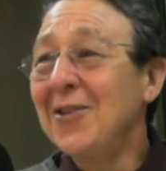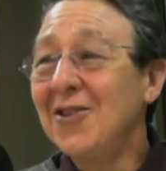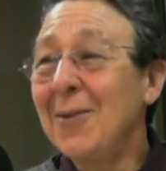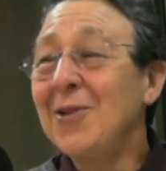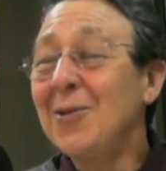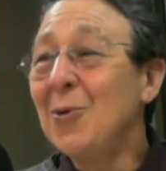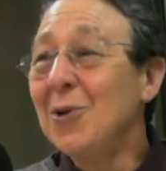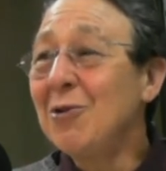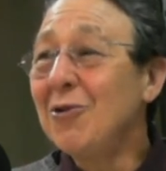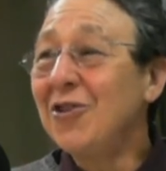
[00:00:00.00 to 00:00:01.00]
Some of the
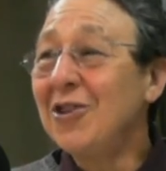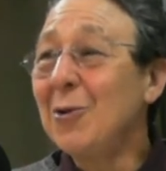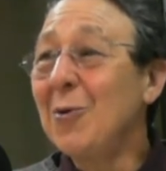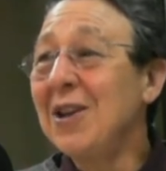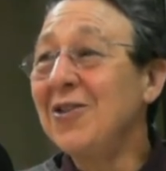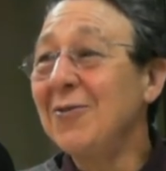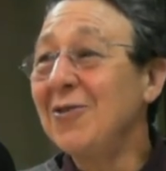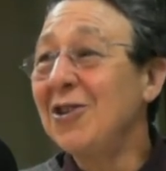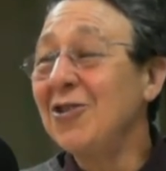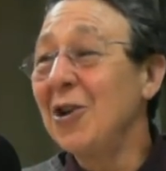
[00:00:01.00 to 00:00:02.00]
more interesting ways of
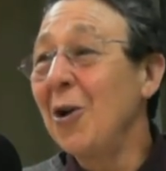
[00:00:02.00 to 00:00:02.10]
teaching